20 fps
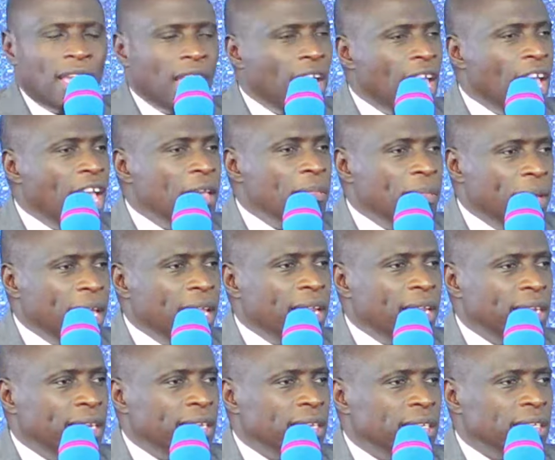Amen.
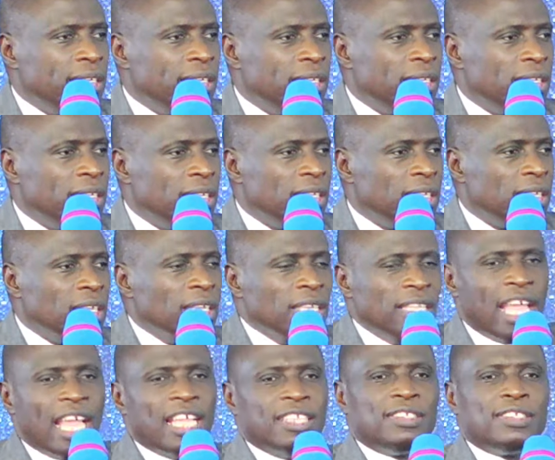Amina.
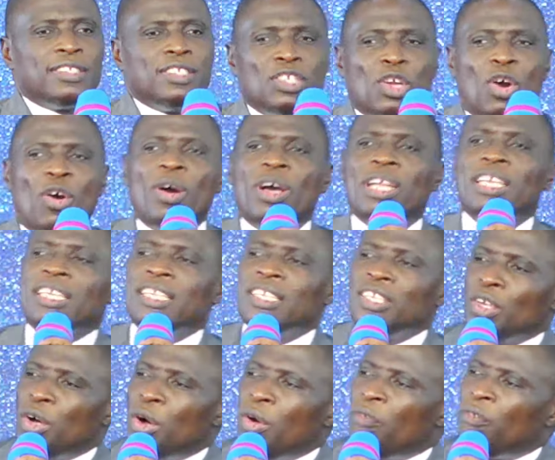There's no
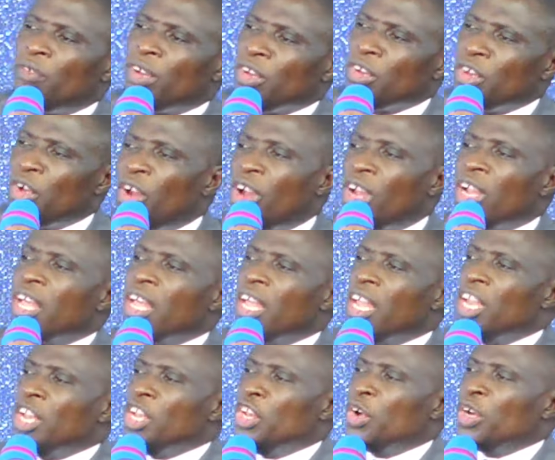no no
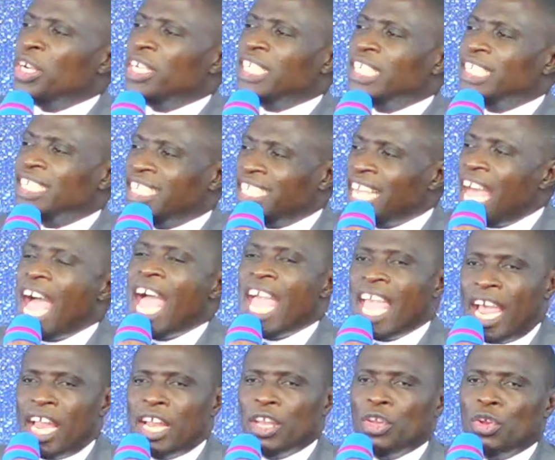no
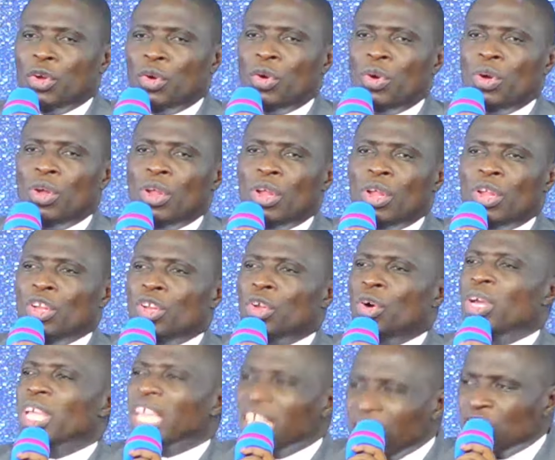desire, no
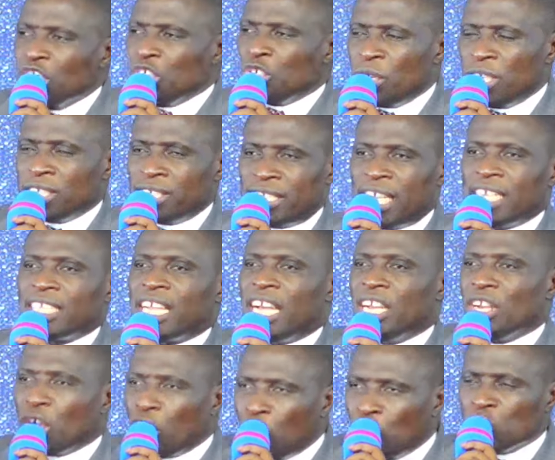no interest that
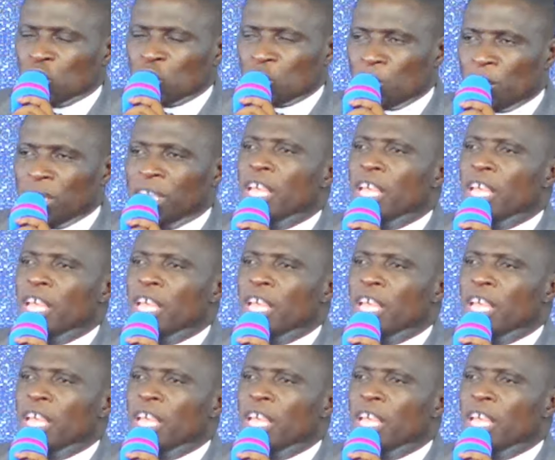can cause me